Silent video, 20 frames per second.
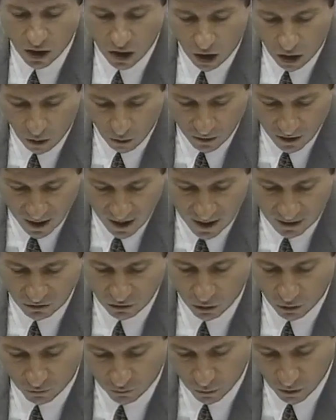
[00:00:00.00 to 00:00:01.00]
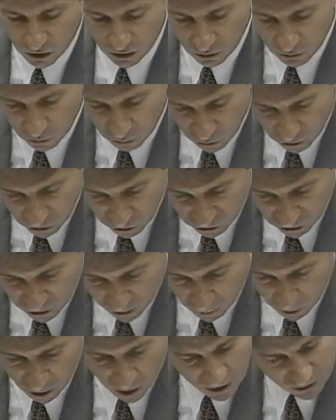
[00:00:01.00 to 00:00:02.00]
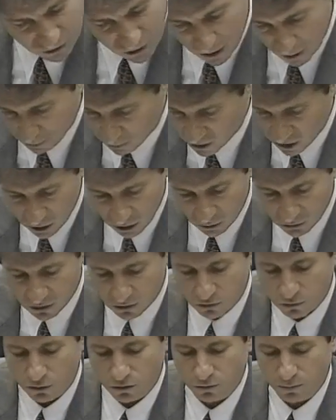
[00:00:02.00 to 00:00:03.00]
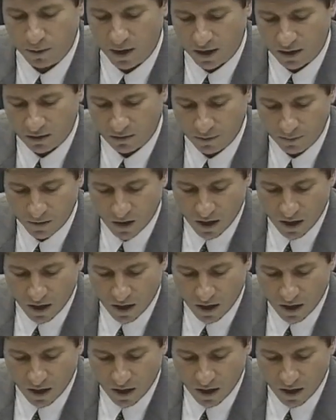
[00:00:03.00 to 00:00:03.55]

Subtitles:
Okay, so if we were to summarize, and I mean no disrespect,